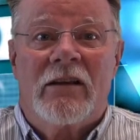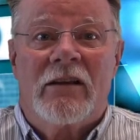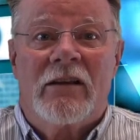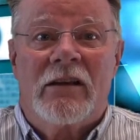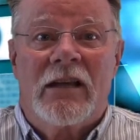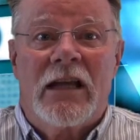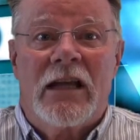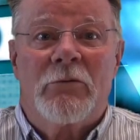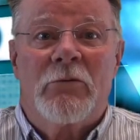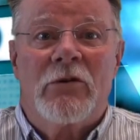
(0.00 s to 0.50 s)

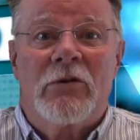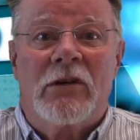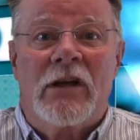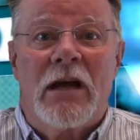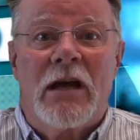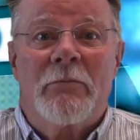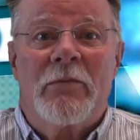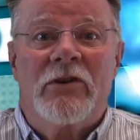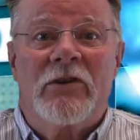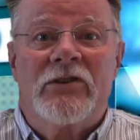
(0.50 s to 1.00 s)
There will
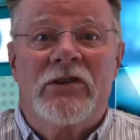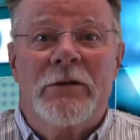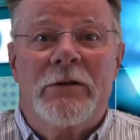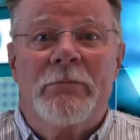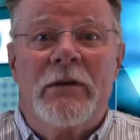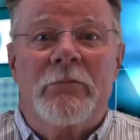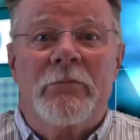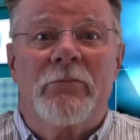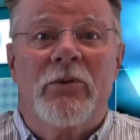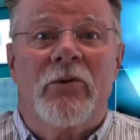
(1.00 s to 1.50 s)
come a
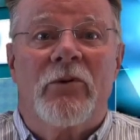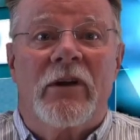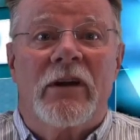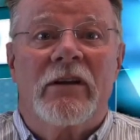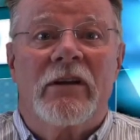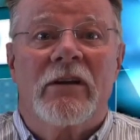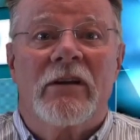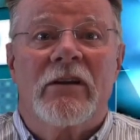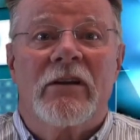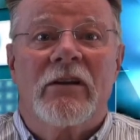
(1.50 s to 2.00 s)
tipping
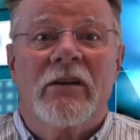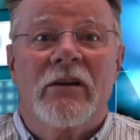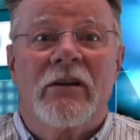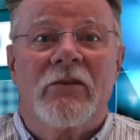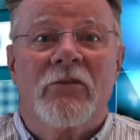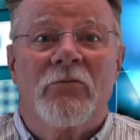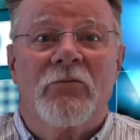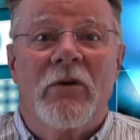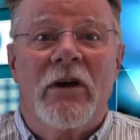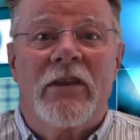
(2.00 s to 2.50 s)
point
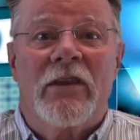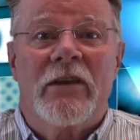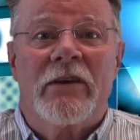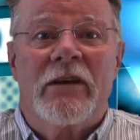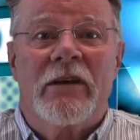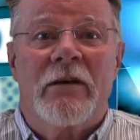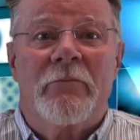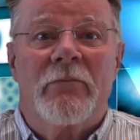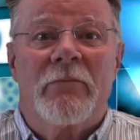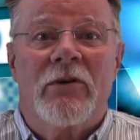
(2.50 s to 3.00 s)
where the
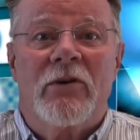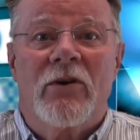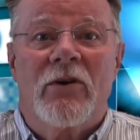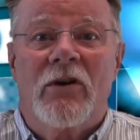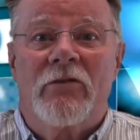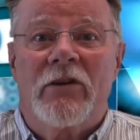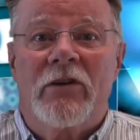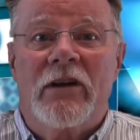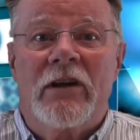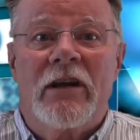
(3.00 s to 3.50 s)
number
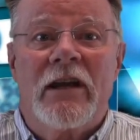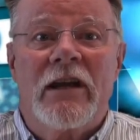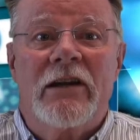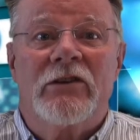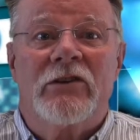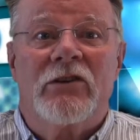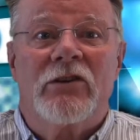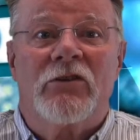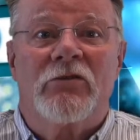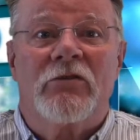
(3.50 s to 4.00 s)
of
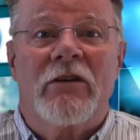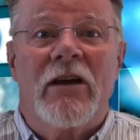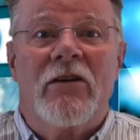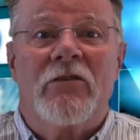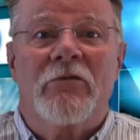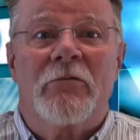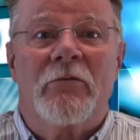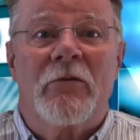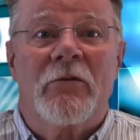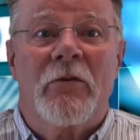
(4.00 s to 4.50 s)
alleged
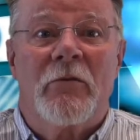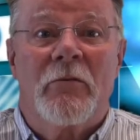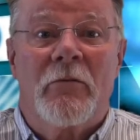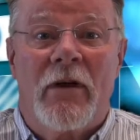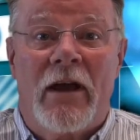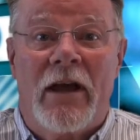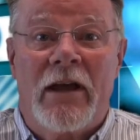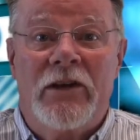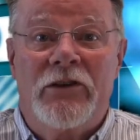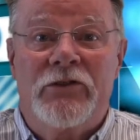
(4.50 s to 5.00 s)
Crown
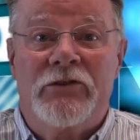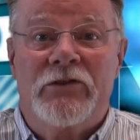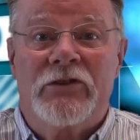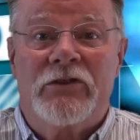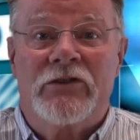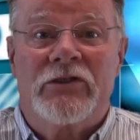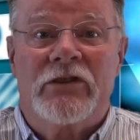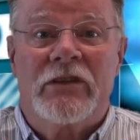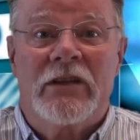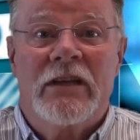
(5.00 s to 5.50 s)

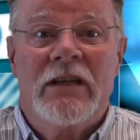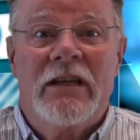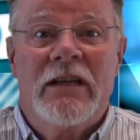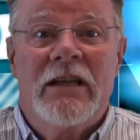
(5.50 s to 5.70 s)
agents